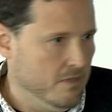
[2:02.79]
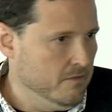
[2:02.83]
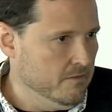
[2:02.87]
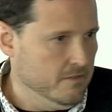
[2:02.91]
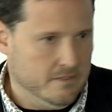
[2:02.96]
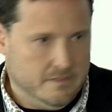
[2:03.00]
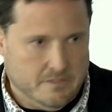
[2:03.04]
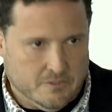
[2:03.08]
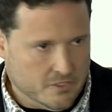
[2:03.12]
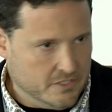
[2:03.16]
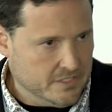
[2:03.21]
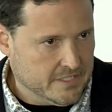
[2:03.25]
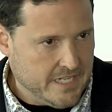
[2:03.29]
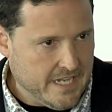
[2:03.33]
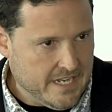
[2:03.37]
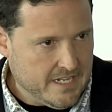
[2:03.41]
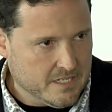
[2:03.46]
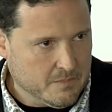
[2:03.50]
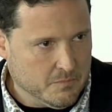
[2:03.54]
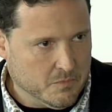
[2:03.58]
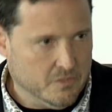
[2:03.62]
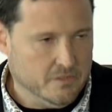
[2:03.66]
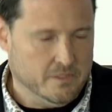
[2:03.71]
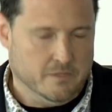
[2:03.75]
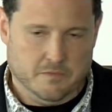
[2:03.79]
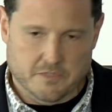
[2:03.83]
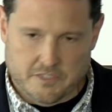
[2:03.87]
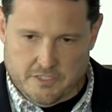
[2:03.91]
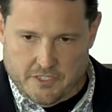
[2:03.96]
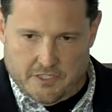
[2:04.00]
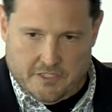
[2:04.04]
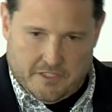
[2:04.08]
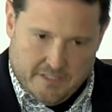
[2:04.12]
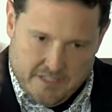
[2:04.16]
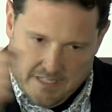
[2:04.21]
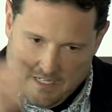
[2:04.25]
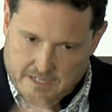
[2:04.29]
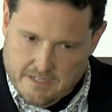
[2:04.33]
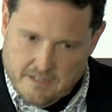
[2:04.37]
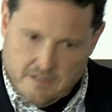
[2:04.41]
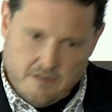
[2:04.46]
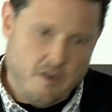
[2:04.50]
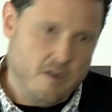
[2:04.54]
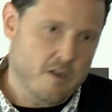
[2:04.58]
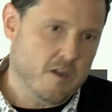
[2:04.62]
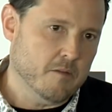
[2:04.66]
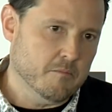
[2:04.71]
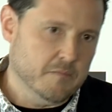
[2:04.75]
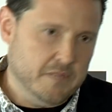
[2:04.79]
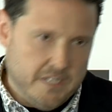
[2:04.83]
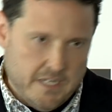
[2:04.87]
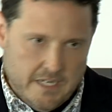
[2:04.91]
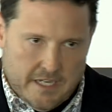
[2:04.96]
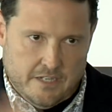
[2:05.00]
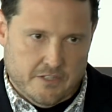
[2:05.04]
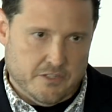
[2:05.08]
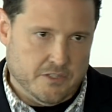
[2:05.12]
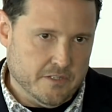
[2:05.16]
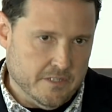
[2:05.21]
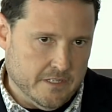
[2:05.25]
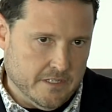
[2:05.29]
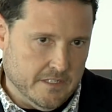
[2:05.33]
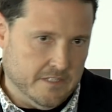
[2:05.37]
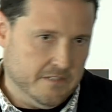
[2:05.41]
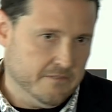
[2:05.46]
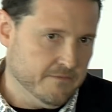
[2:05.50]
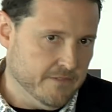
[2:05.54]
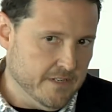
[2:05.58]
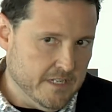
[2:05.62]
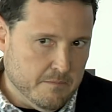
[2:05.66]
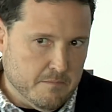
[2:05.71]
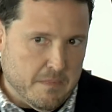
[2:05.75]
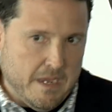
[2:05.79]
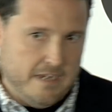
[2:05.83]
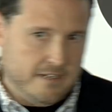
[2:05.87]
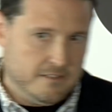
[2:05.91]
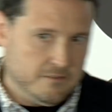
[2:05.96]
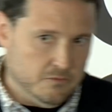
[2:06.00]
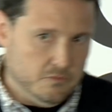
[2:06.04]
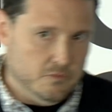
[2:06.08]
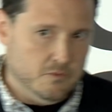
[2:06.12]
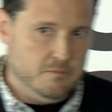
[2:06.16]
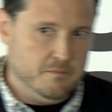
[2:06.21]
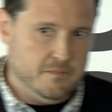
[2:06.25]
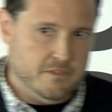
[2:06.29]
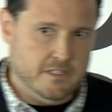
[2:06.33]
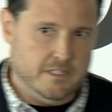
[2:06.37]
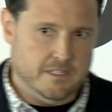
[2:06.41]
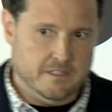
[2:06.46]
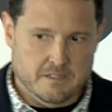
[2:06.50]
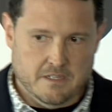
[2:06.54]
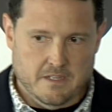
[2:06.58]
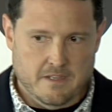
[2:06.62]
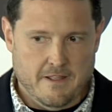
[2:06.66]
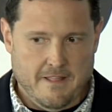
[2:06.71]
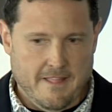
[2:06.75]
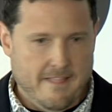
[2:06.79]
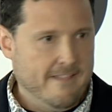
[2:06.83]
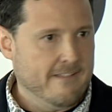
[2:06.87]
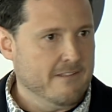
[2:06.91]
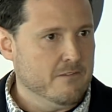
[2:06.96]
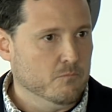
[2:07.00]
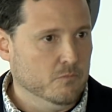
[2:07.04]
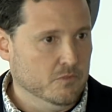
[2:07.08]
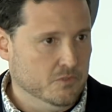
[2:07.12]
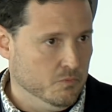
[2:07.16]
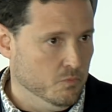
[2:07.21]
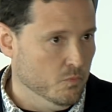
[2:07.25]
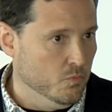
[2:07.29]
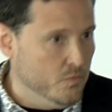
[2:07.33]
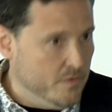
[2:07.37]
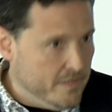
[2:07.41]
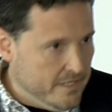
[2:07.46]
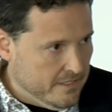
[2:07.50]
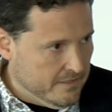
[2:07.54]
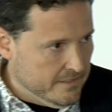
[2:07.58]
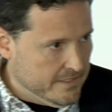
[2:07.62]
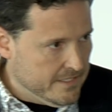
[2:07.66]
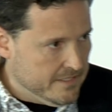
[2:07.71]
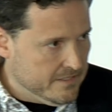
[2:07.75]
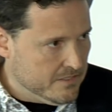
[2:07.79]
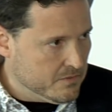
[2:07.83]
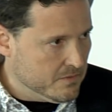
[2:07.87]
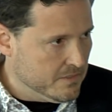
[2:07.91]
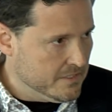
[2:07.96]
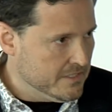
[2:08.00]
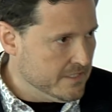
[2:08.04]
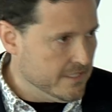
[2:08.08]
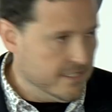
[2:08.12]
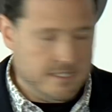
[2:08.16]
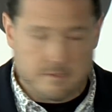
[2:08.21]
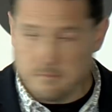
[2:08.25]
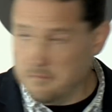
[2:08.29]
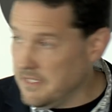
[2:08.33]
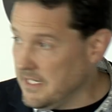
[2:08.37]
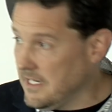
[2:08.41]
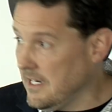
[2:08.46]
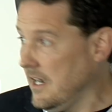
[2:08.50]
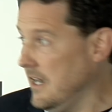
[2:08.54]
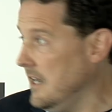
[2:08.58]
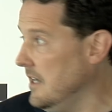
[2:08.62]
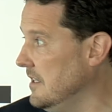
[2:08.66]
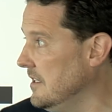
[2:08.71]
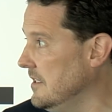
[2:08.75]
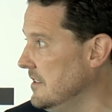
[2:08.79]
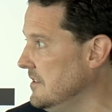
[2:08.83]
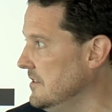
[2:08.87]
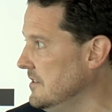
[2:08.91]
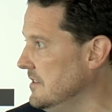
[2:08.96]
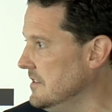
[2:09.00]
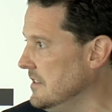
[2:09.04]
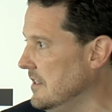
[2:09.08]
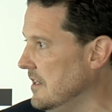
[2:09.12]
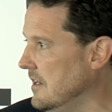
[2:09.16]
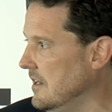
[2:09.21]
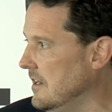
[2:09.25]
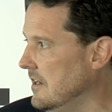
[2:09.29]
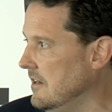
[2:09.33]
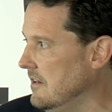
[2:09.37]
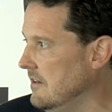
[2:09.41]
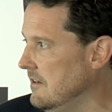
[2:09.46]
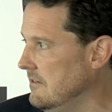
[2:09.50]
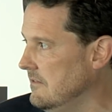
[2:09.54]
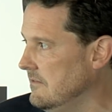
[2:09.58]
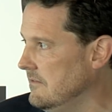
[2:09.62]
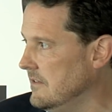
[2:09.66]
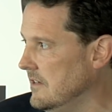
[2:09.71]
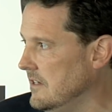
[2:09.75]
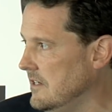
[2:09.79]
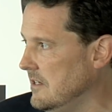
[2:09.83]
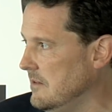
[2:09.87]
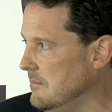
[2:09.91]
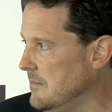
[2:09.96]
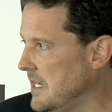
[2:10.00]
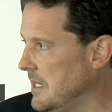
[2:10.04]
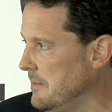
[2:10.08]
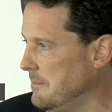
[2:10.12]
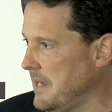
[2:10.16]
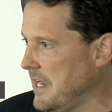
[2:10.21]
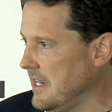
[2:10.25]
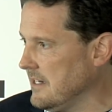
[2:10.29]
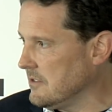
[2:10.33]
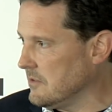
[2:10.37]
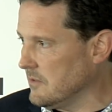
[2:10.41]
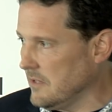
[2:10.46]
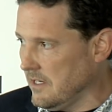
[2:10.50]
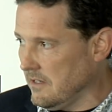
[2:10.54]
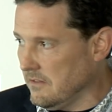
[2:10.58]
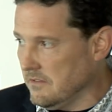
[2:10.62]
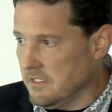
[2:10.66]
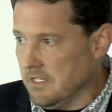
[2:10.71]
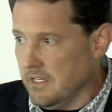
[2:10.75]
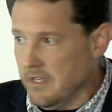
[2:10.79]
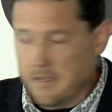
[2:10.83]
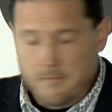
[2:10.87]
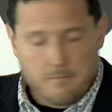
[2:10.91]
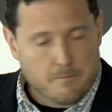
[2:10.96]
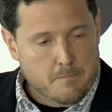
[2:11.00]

all understandable. It was just the combination in this feedback loop that was really interesting. And because of my background,